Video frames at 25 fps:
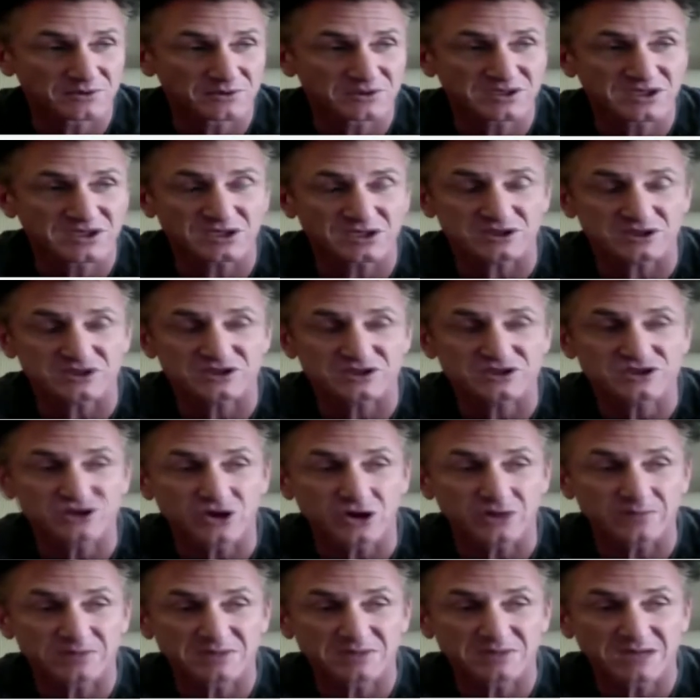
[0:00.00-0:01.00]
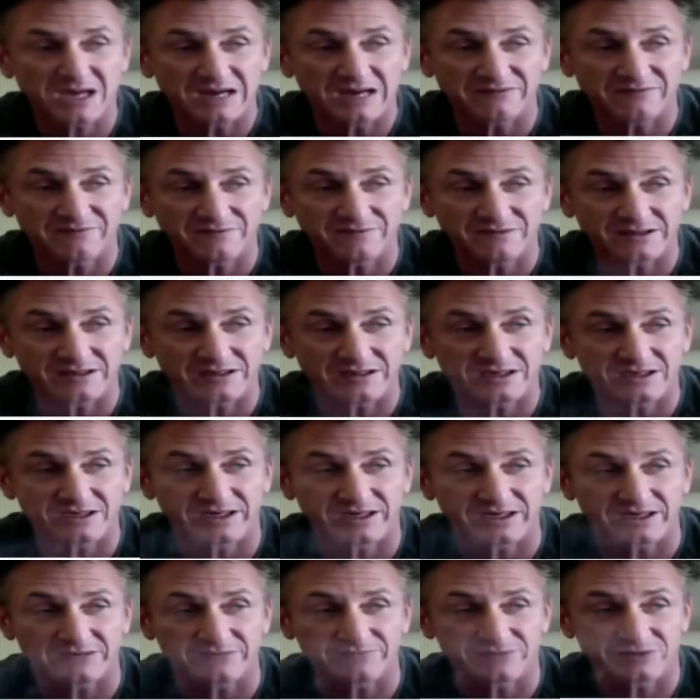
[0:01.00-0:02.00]
sharp knife in the
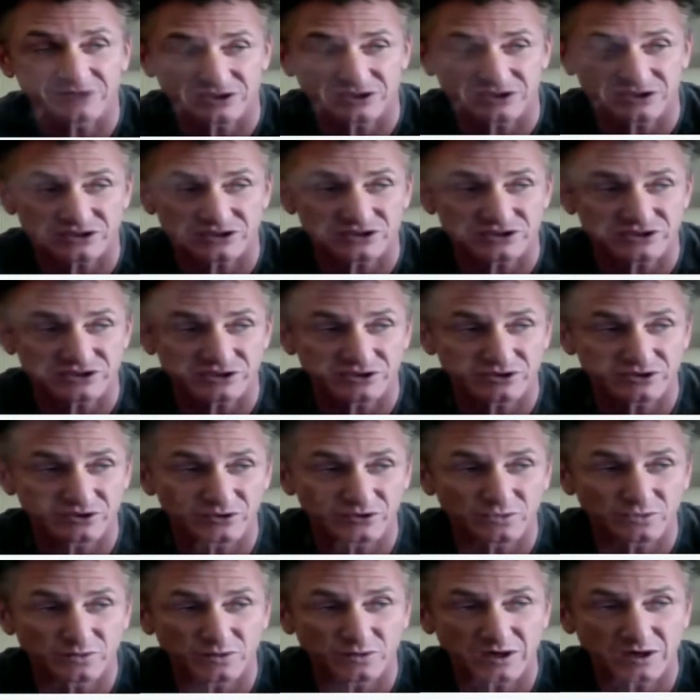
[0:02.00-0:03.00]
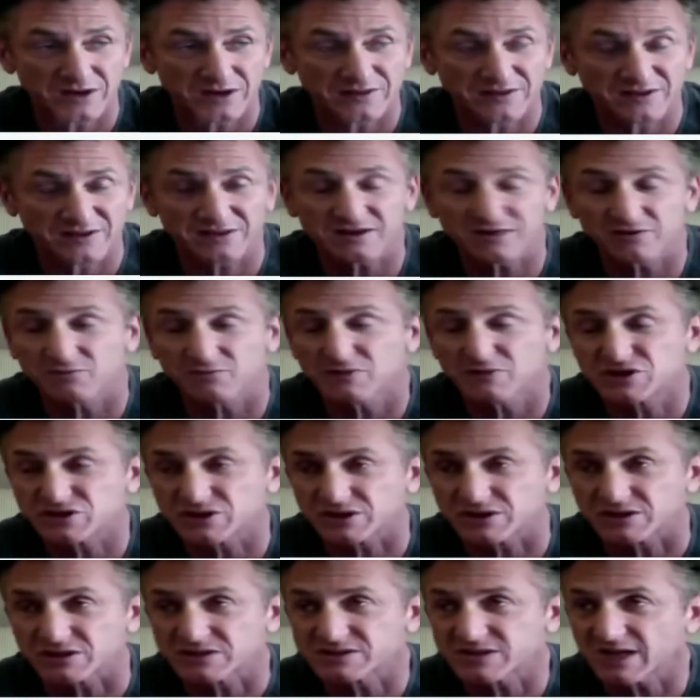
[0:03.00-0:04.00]
cutting of Kissinger, who I think the
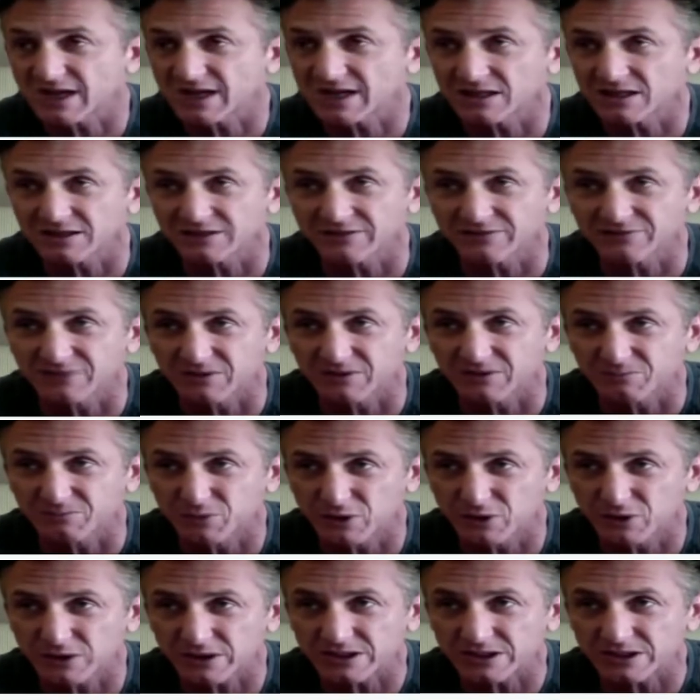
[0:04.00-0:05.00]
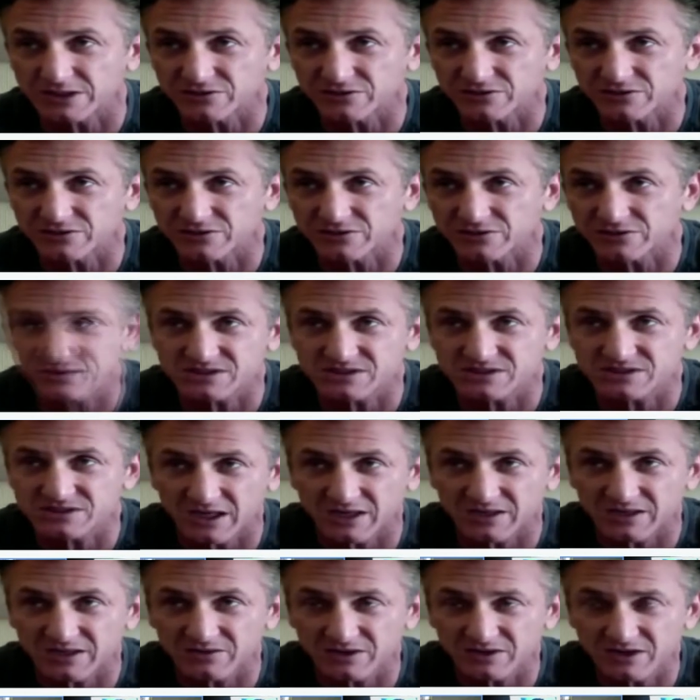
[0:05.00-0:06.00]
original title of the book in Chris's
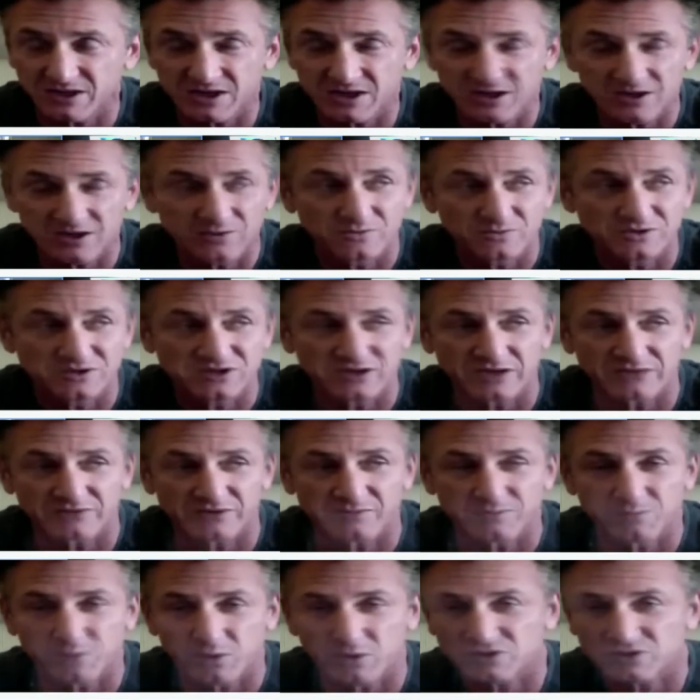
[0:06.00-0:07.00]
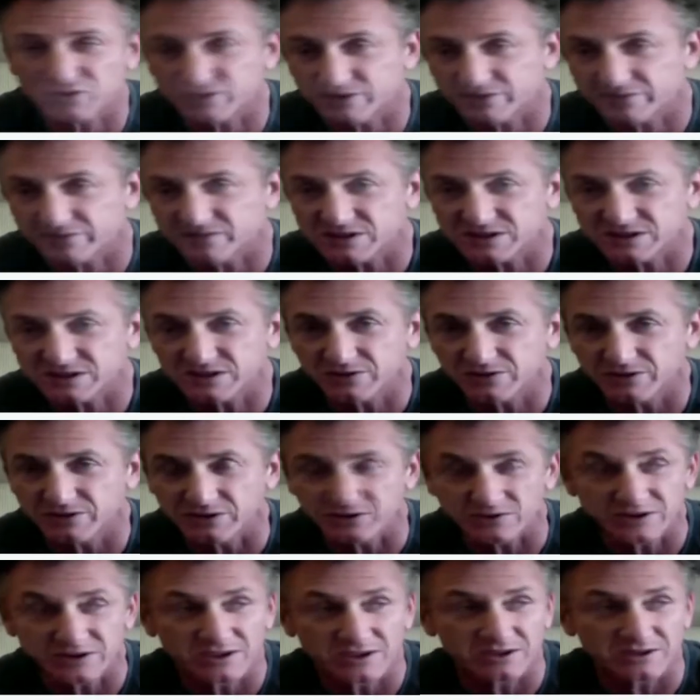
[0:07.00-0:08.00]
mind was Henry Portrait of a Serial
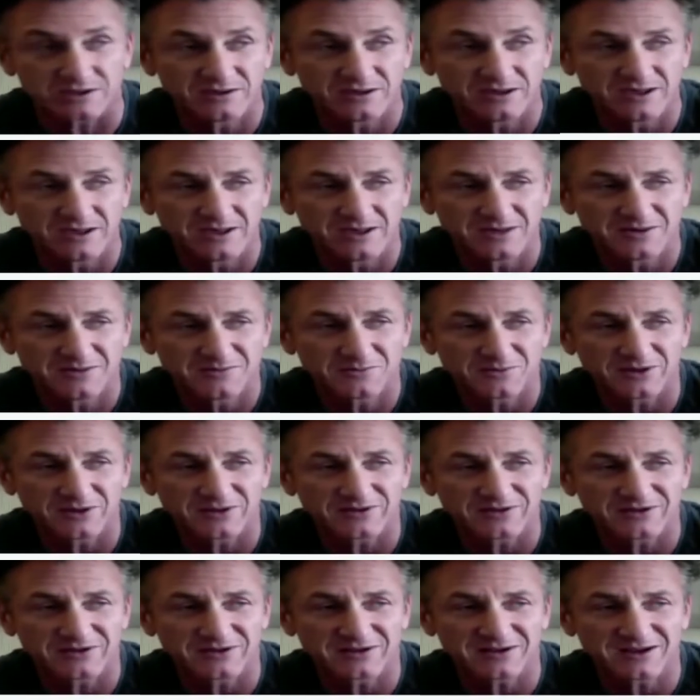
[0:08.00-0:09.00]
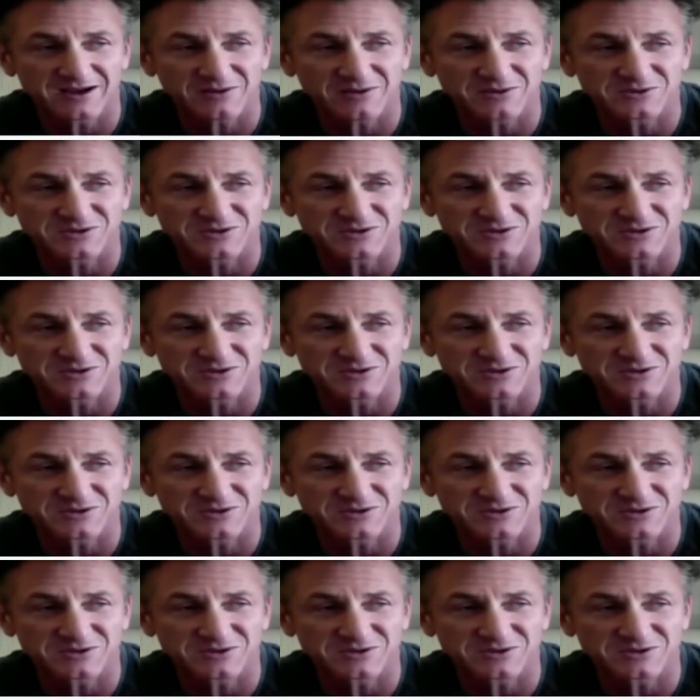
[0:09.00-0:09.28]
Killer, but that was